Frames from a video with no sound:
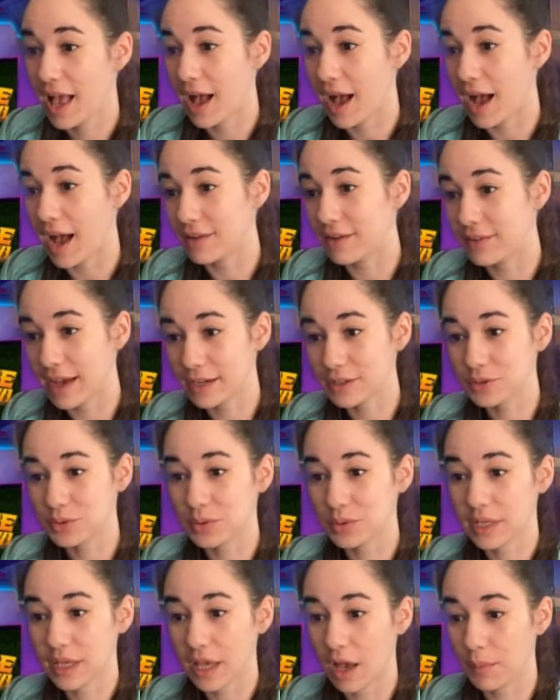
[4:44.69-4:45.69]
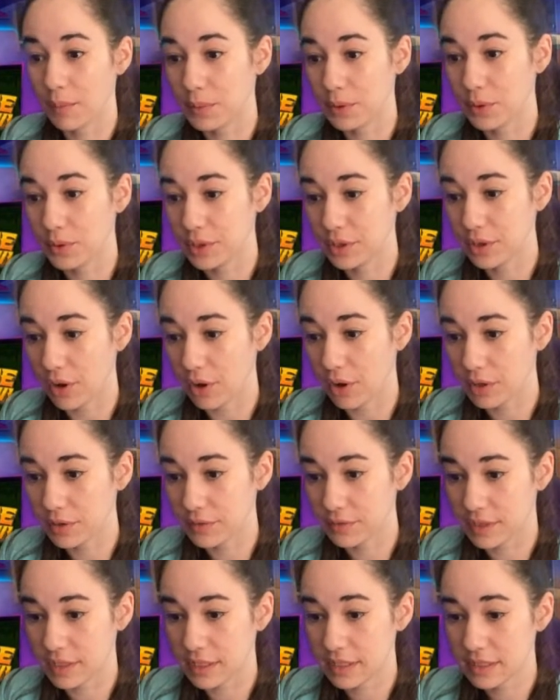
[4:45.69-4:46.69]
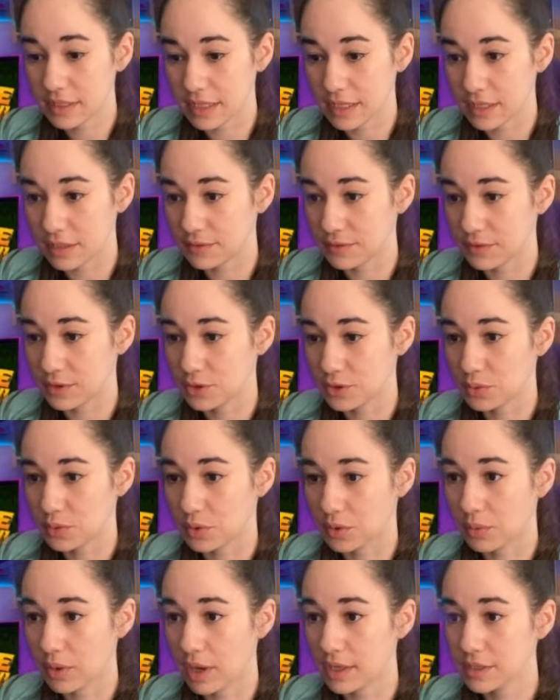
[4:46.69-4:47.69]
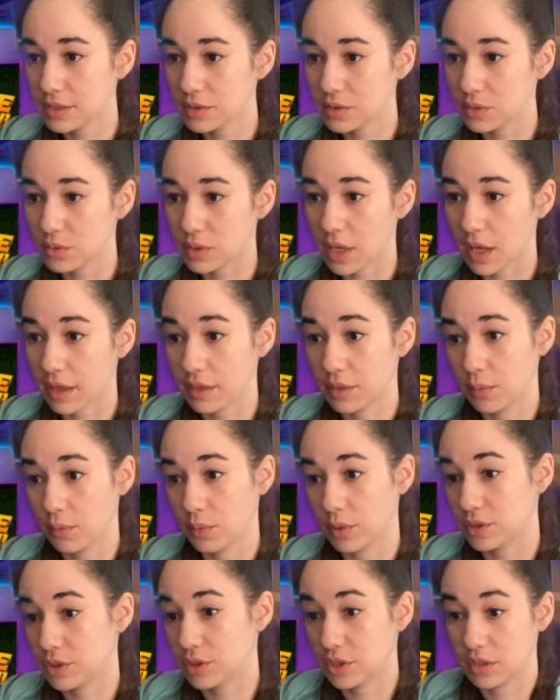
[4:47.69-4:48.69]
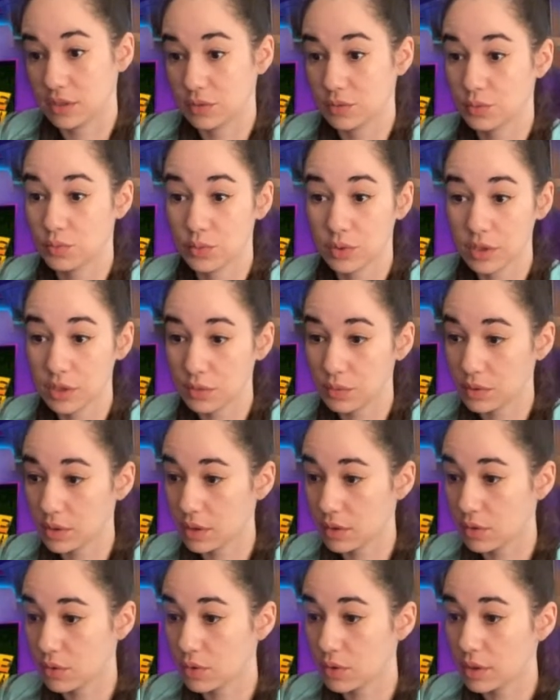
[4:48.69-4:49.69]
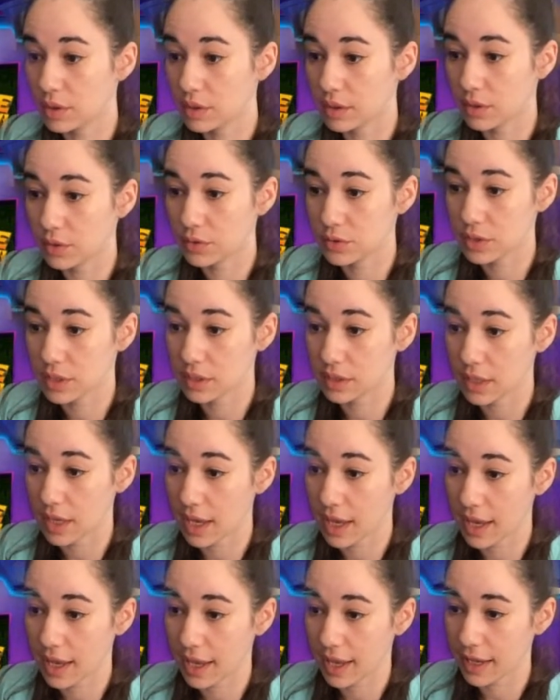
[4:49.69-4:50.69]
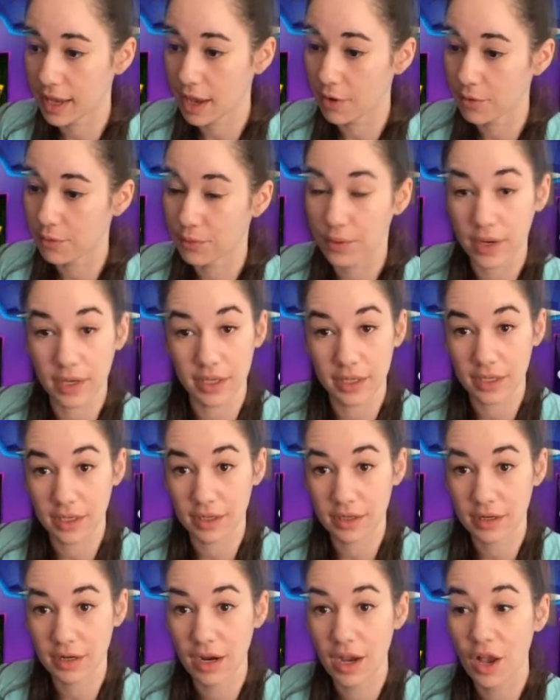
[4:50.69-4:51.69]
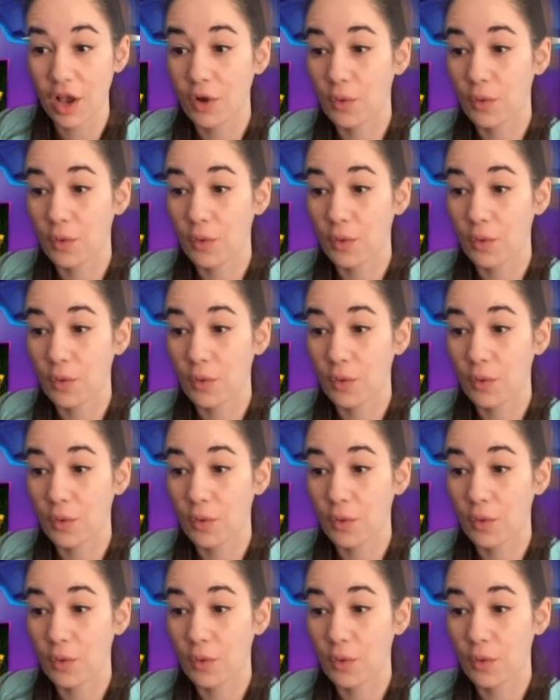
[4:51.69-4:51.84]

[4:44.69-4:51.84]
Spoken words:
I've actually uploaded all of these individual ones, which is really, really cool, and those can hang out right here.